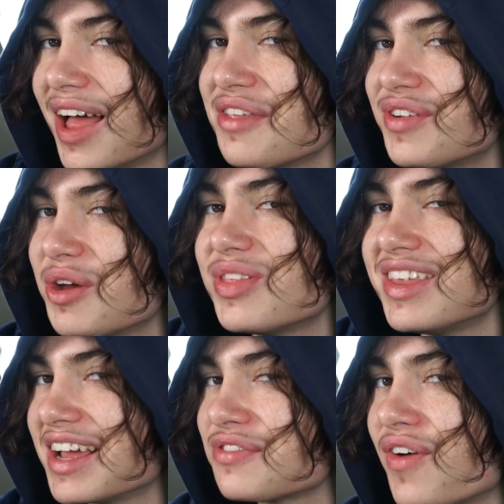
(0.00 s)
the video within the
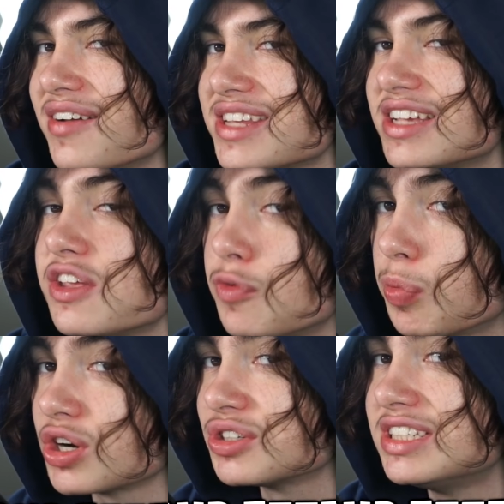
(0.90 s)
next 5 seconds if you
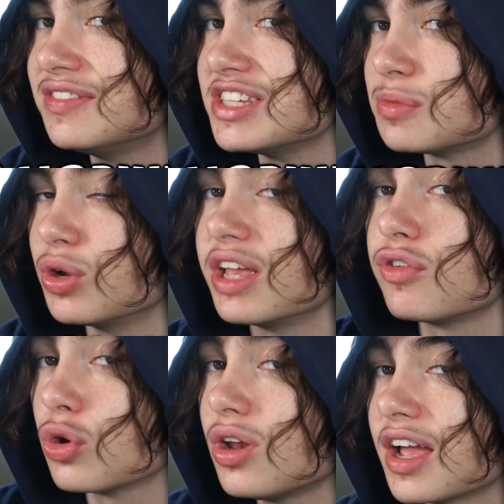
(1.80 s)
brush your teeth this morning. If
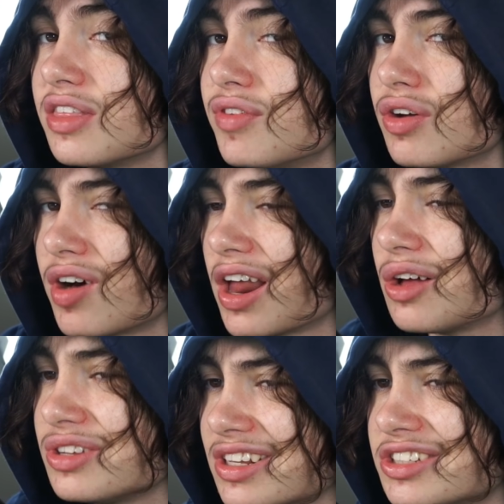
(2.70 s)
you're not liking the video right
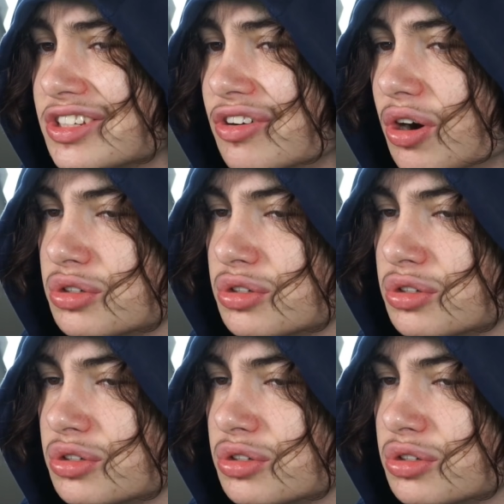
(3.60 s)
now, you're literally gross.